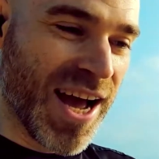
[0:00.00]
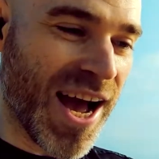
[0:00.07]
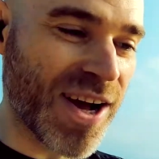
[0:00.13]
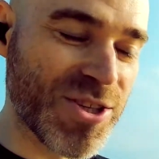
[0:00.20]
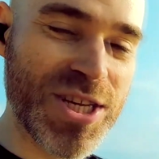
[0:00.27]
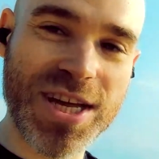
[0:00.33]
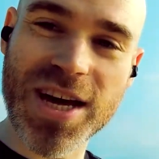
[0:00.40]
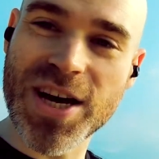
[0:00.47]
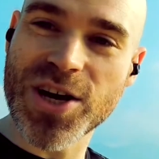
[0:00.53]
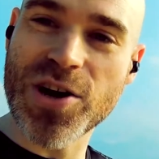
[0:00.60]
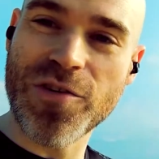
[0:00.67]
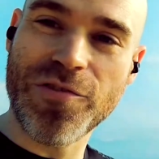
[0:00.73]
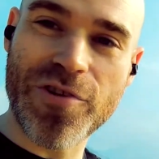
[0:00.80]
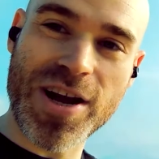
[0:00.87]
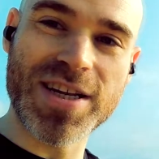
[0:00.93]
how to get a
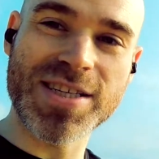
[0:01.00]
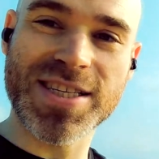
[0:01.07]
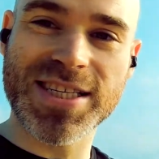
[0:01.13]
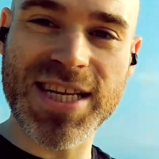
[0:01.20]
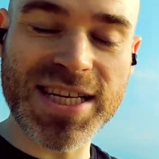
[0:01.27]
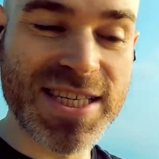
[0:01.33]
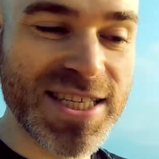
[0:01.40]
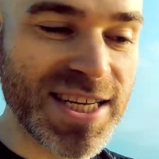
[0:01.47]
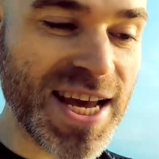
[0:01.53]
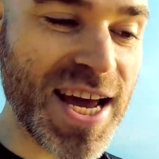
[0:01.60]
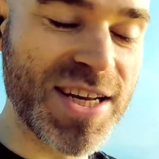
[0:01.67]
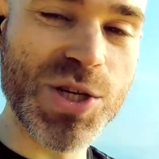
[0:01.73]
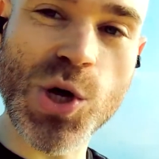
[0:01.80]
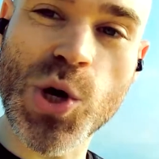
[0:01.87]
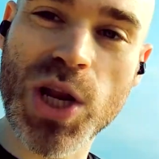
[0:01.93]
girlfriend 60
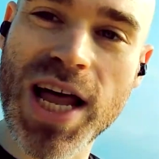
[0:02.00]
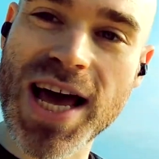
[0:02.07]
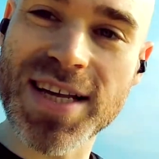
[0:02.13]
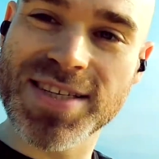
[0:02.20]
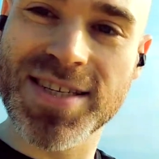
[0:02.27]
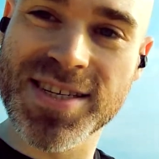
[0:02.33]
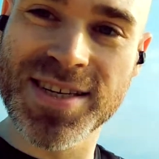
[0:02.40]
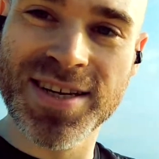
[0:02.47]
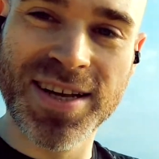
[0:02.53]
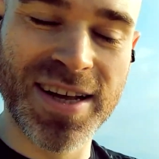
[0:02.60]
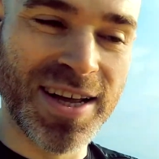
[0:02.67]
days or less